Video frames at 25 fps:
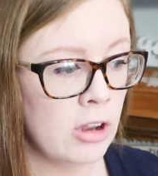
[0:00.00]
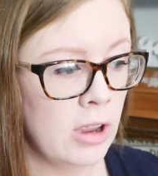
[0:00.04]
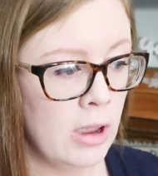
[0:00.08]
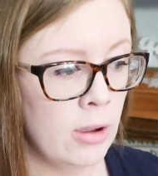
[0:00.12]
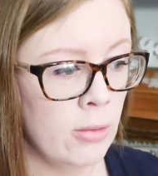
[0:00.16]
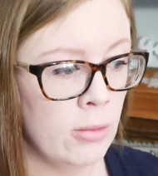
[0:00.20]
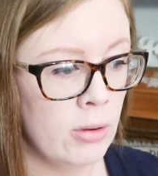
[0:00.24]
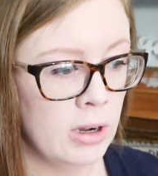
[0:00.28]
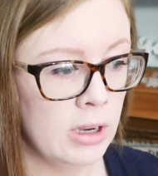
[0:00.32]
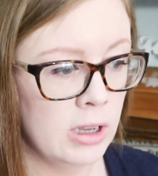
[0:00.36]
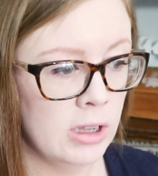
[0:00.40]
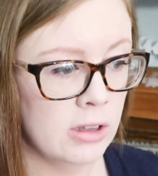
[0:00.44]
I
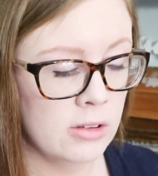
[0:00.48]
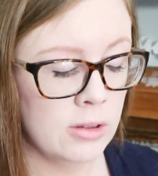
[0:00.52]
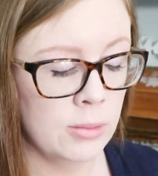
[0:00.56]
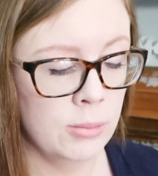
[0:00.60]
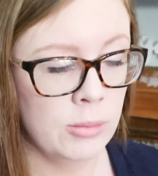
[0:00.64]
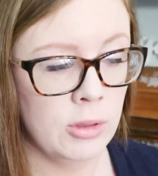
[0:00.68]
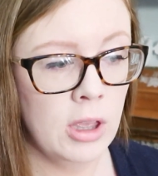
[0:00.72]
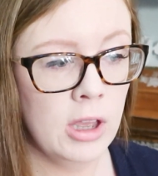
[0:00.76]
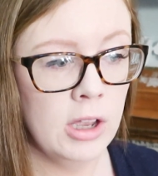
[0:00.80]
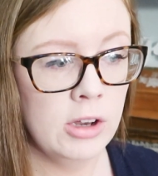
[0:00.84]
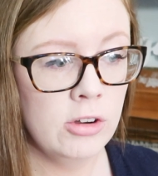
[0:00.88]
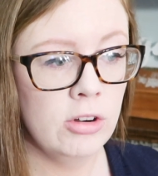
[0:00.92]
wanna get
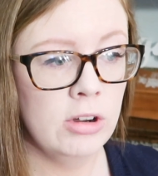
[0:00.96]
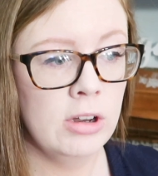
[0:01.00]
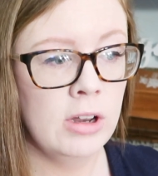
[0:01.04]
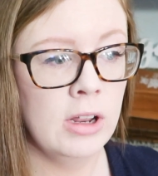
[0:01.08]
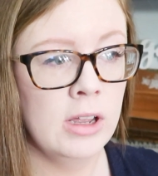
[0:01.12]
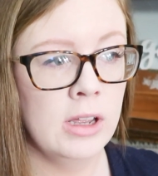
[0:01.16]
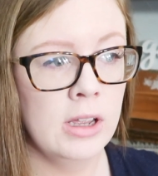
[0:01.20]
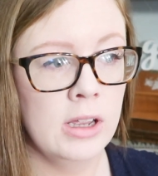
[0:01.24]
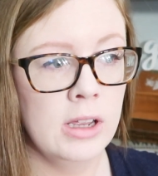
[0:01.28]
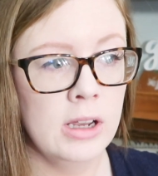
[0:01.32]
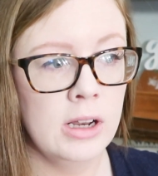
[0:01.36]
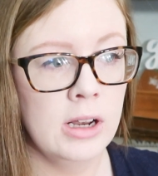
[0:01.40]
some laundry
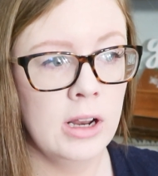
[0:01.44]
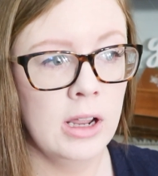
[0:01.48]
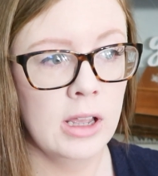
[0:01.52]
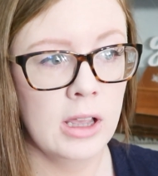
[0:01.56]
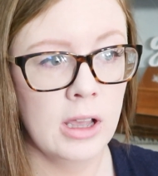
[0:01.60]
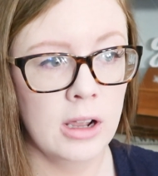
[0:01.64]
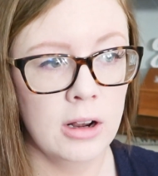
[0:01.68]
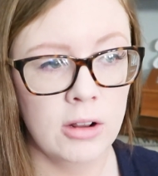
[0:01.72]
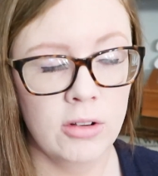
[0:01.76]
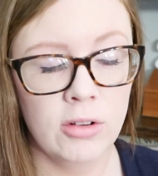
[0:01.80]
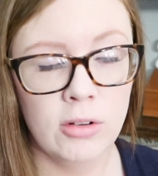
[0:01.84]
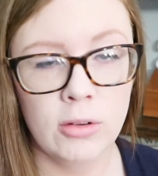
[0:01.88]
done. I
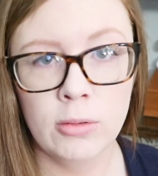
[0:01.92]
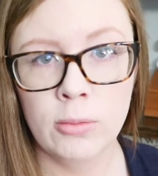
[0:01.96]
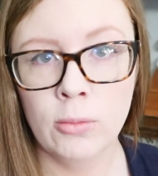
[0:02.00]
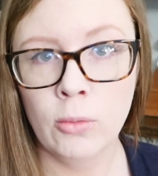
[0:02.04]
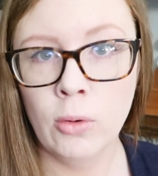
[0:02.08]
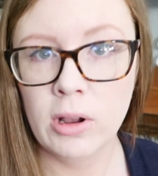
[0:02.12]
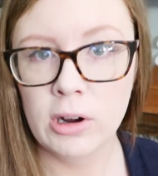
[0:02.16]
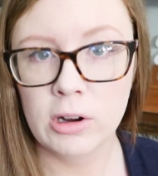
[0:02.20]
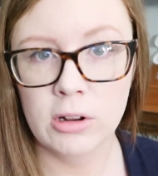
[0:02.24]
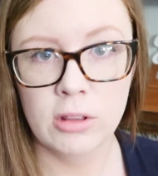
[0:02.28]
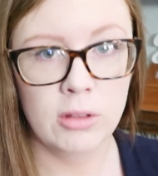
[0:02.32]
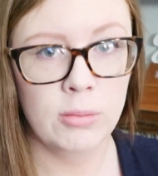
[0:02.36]
gotta
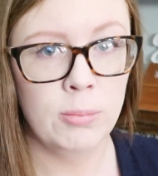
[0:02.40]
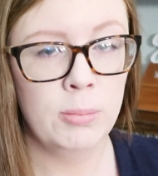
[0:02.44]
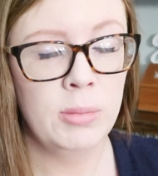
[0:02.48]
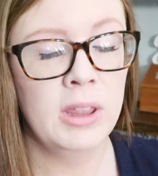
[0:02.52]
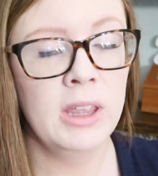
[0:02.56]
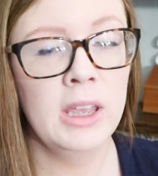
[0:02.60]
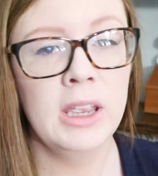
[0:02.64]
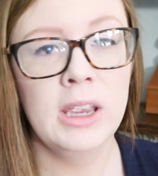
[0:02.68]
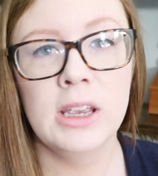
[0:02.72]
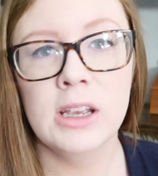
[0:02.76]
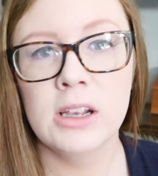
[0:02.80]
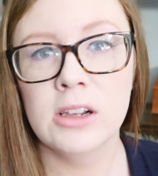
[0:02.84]
water the
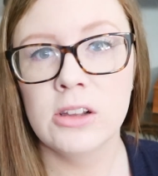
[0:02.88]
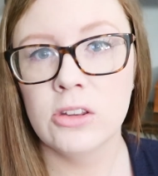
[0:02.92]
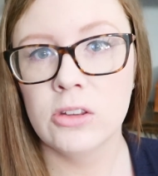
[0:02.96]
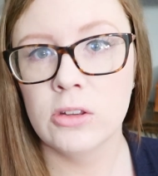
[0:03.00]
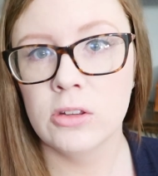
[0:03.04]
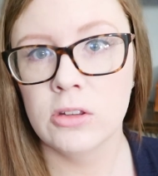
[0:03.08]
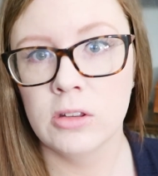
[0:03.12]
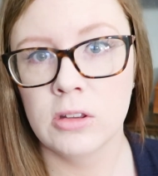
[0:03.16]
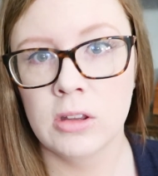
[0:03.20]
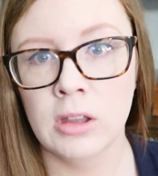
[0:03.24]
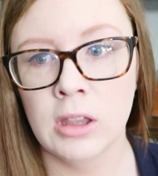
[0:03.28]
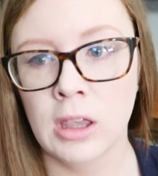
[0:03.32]

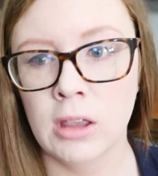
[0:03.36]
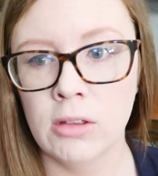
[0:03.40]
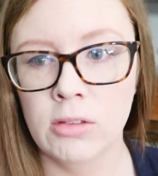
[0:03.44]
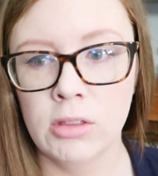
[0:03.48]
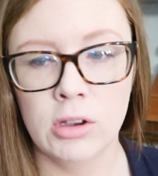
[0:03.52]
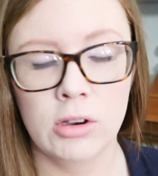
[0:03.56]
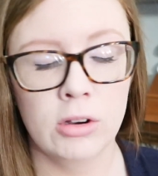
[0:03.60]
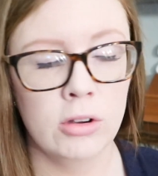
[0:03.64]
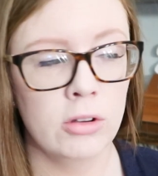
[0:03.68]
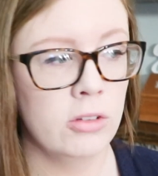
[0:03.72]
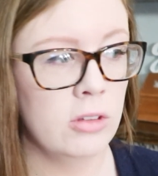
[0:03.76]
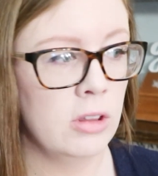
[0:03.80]
plants, give
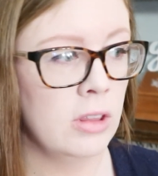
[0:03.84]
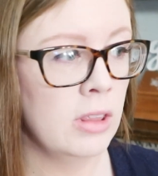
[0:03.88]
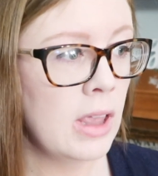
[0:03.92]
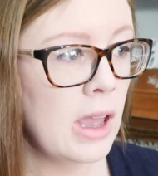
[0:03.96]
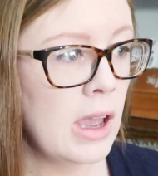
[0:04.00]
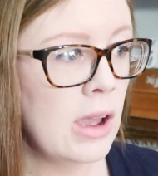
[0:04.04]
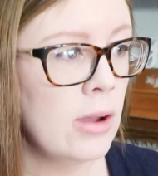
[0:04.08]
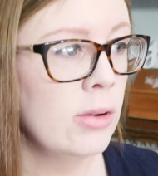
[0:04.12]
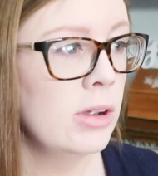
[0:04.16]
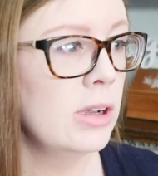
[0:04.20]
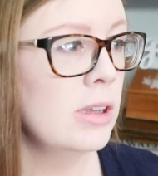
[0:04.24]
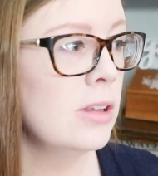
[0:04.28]
the girls
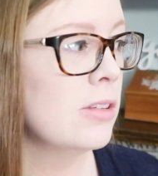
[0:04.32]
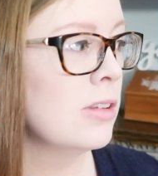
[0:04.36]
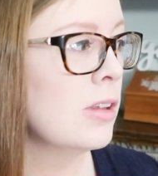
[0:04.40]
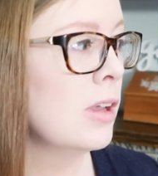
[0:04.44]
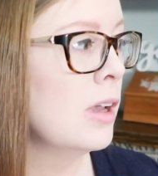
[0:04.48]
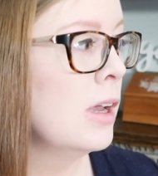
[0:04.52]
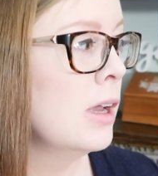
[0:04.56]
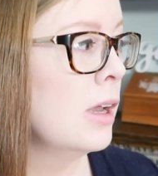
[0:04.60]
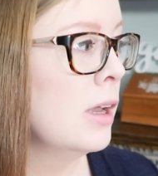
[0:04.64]
allowance.